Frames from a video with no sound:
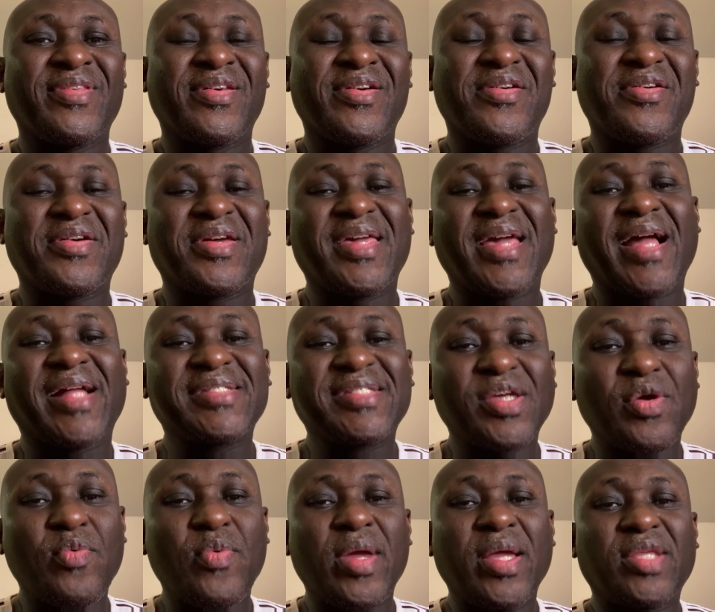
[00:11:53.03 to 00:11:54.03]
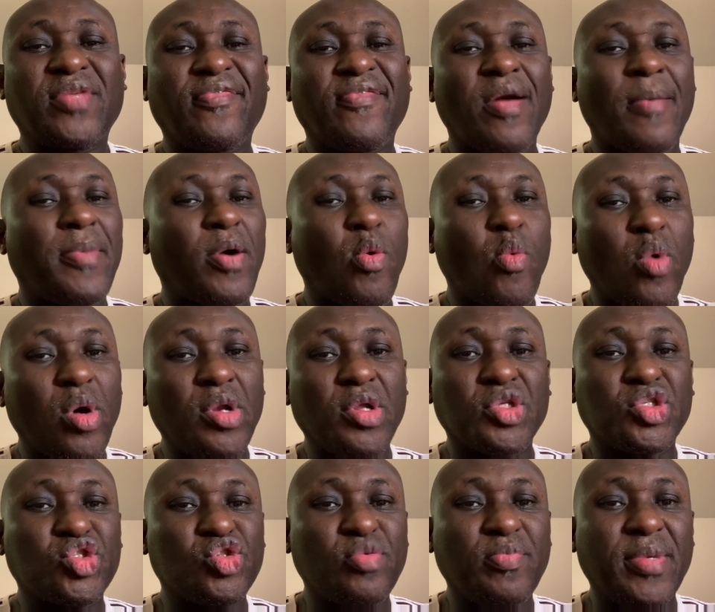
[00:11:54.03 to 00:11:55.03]
Okay, I shall wait for about 1 or
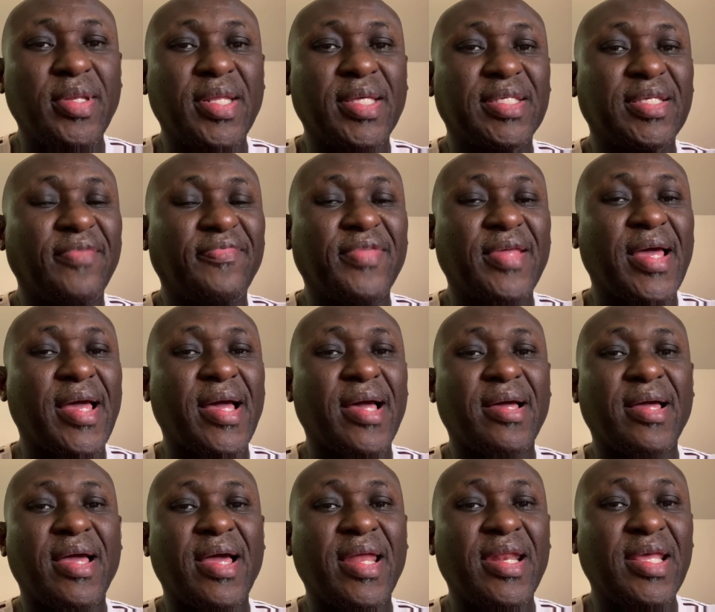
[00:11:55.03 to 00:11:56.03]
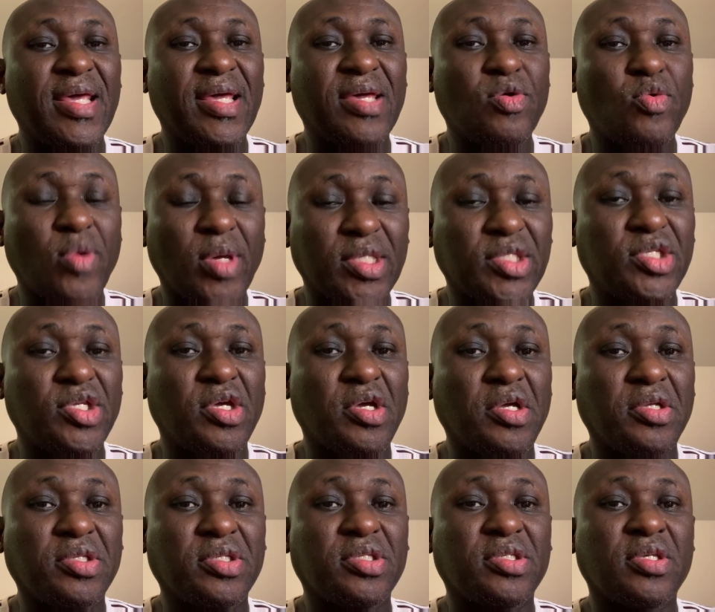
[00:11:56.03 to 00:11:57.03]
2 minutes if there are any
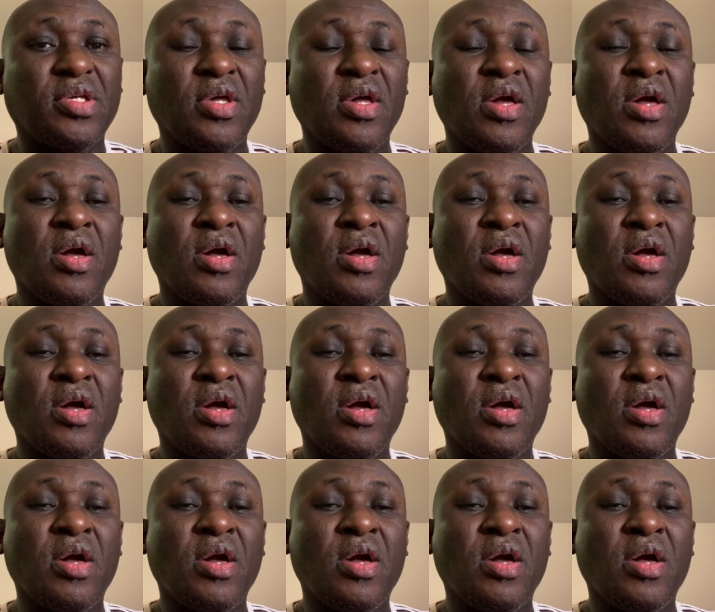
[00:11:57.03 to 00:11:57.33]
questions.